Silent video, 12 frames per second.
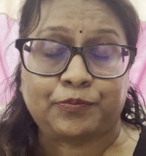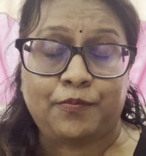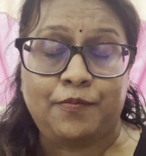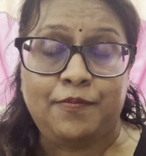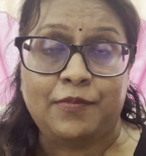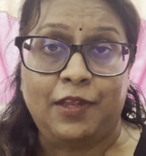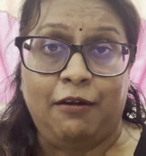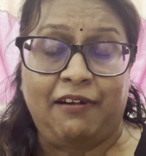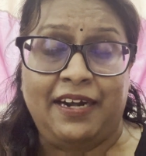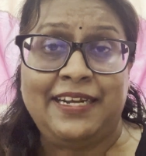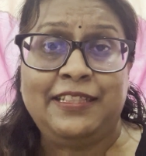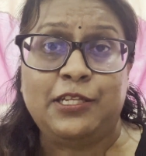writing
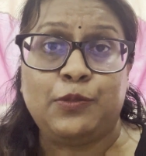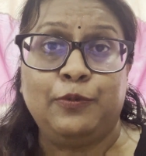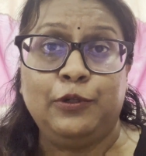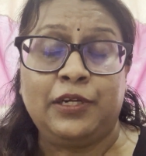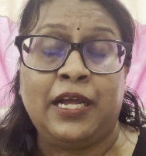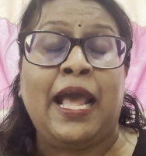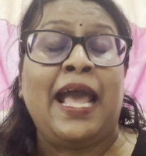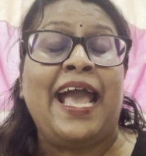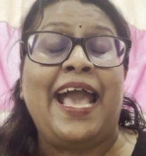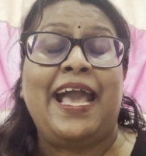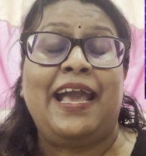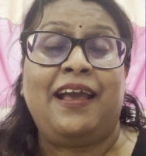this book
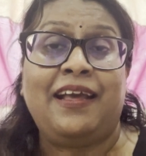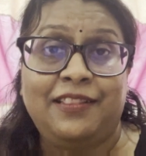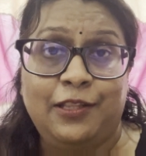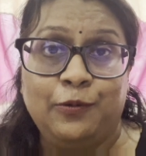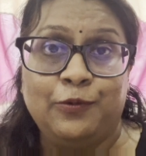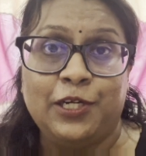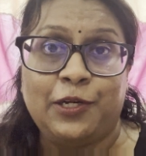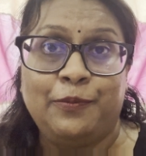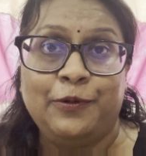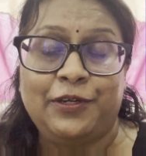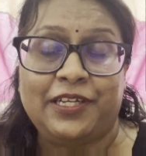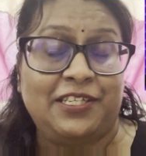and the workbook.
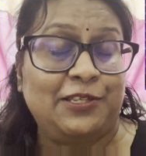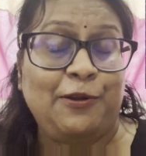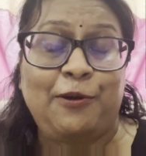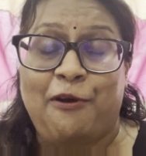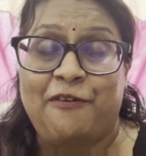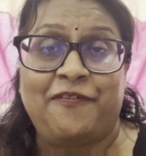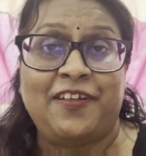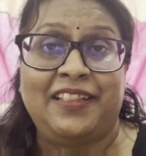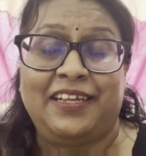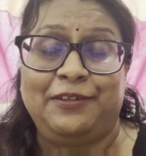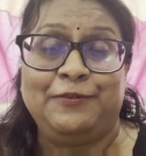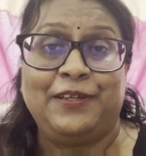It's not often that you
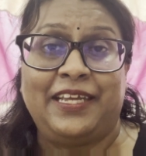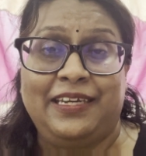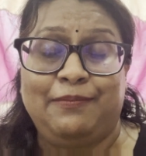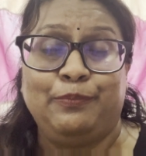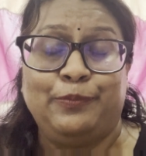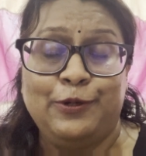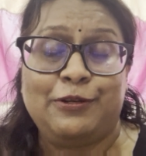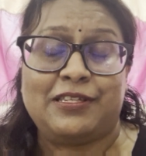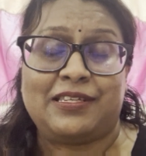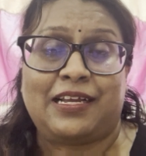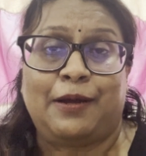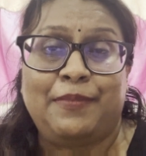get books
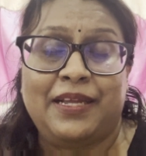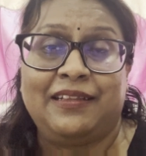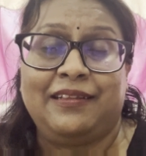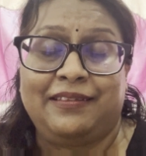coming like